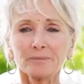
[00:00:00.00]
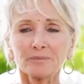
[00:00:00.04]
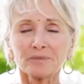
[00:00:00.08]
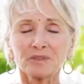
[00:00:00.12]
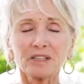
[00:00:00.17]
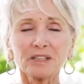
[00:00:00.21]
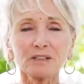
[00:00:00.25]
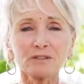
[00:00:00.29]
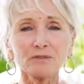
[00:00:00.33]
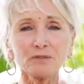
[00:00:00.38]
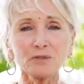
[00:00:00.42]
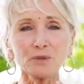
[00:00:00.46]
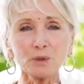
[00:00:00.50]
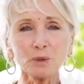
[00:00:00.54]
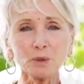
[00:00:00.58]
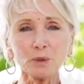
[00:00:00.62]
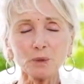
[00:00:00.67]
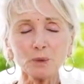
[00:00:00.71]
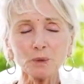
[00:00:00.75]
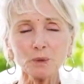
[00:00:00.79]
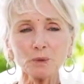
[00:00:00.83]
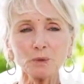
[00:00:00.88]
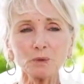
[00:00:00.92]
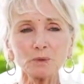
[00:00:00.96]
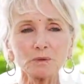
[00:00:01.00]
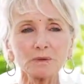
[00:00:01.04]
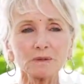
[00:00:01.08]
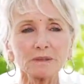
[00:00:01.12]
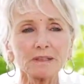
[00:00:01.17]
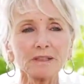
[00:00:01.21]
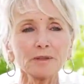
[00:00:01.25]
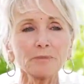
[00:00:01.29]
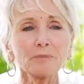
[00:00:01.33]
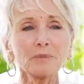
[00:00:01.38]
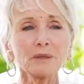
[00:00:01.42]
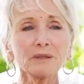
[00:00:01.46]
give you
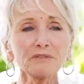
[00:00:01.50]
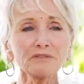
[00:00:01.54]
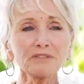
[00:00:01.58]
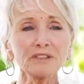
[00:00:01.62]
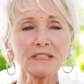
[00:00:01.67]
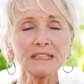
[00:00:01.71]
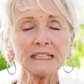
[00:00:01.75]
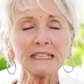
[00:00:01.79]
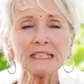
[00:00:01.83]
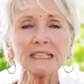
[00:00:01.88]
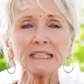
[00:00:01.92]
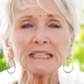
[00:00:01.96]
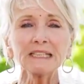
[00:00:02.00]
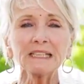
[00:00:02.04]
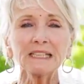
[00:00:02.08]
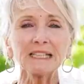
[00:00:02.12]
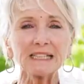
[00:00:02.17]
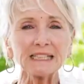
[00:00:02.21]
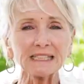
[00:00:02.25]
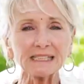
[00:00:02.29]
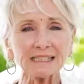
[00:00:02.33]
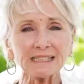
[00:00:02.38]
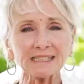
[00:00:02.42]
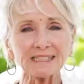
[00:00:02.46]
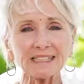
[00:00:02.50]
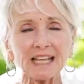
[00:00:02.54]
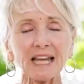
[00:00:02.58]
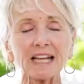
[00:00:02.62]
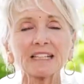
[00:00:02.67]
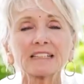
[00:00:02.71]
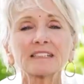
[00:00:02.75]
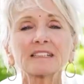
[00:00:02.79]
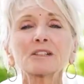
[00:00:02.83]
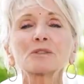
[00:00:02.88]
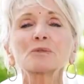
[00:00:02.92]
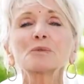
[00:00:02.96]
epiphany,
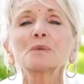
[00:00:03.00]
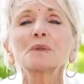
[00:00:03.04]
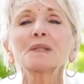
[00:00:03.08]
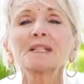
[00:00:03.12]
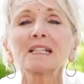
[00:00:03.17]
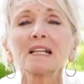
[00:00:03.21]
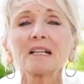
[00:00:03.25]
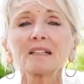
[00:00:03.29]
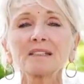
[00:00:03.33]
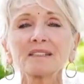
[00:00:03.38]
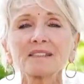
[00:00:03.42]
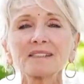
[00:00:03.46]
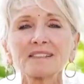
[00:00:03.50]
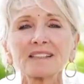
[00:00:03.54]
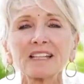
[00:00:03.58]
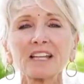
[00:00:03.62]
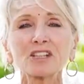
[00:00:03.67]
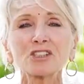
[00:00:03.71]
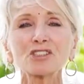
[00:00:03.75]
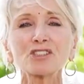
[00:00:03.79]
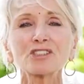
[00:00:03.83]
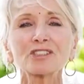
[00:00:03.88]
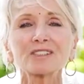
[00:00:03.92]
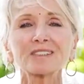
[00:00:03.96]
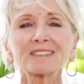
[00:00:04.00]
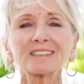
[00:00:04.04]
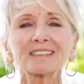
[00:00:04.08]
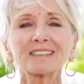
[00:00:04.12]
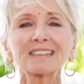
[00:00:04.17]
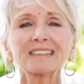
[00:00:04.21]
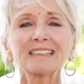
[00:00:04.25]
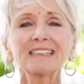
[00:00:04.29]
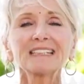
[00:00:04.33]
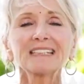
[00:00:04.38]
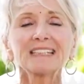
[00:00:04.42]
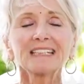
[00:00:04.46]
insight, and realization
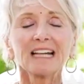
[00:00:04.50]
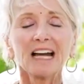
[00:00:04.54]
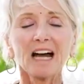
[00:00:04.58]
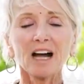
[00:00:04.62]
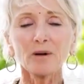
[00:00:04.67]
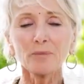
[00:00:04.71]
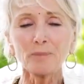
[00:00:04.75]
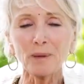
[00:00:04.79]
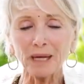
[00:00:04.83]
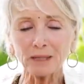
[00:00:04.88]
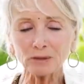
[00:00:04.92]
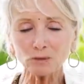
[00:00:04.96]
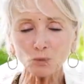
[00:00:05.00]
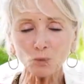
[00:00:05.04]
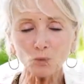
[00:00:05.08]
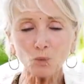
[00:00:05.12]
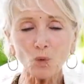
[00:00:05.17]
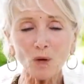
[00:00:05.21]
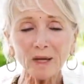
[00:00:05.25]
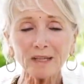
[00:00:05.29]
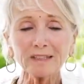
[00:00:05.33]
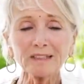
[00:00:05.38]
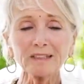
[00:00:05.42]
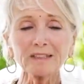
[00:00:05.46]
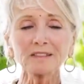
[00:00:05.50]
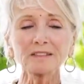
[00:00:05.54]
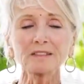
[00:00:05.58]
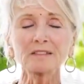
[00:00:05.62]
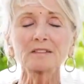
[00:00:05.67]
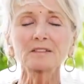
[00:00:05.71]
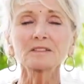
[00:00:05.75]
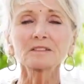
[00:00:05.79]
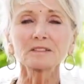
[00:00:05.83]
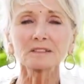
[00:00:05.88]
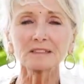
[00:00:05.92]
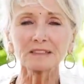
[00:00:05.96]
about what it
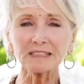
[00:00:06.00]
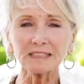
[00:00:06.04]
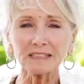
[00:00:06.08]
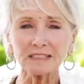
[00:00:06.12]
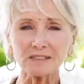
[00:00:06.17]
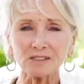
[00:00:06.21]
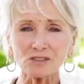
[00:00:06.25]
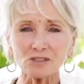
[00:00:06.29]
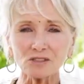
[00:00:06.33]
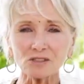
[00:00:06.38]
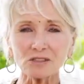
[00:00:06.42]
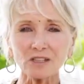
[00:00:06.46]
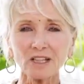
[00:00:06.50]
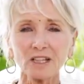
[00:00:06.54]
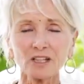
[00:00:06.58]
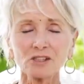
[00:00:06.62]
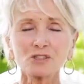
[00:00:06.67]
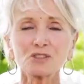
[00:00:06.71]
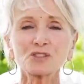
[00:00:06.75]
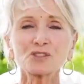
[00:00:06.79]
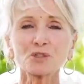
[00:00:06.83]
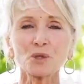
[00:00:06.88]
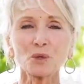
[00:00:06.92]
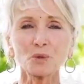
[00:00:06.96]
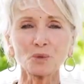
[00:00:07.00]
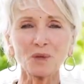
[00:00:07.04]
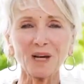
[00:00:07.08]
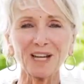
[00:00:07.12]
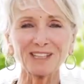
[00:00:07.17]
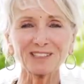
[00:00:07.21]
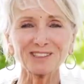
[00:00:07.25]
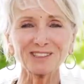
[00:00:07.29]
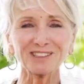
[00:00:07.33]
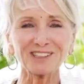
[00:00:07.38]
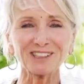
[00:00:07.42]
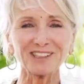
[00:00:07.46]
is,
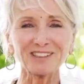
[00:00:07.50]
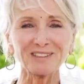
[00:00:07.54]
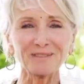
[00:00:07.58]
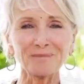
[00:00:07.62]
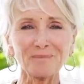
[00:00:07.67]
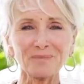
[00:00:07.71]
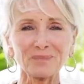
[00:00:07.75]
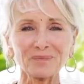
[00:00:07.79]
surrender.